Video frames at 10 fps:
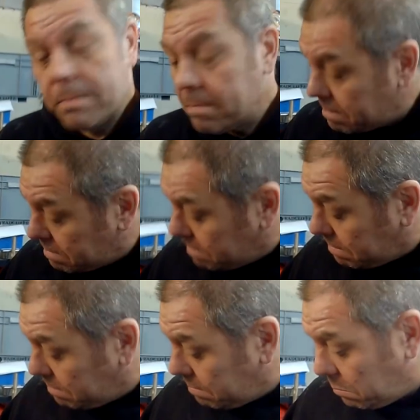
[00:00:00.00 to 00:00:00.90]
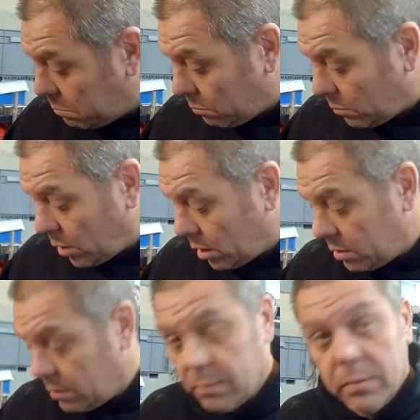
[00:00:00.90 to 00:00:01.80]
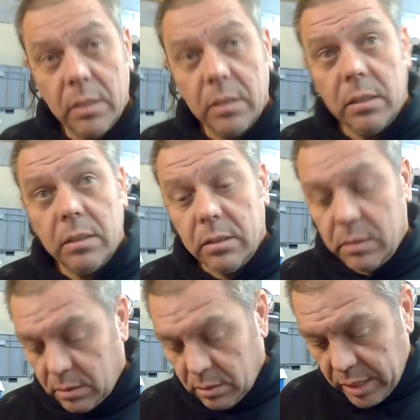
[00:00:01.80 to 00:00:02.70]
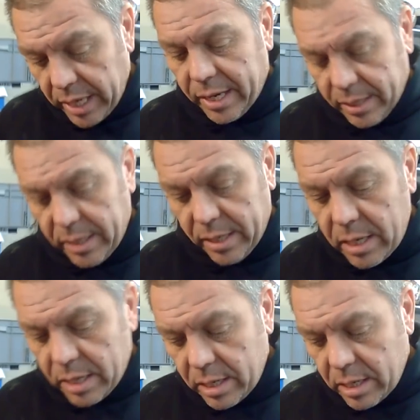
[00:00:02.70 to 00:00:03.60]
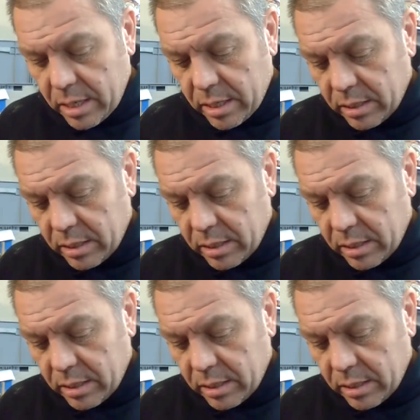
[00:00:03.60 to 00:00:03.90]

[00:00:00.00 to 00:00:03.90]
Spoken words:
I thought they would have done. They normally do when it comes to exhausts and all that kind of stuff, don't they? Yeah.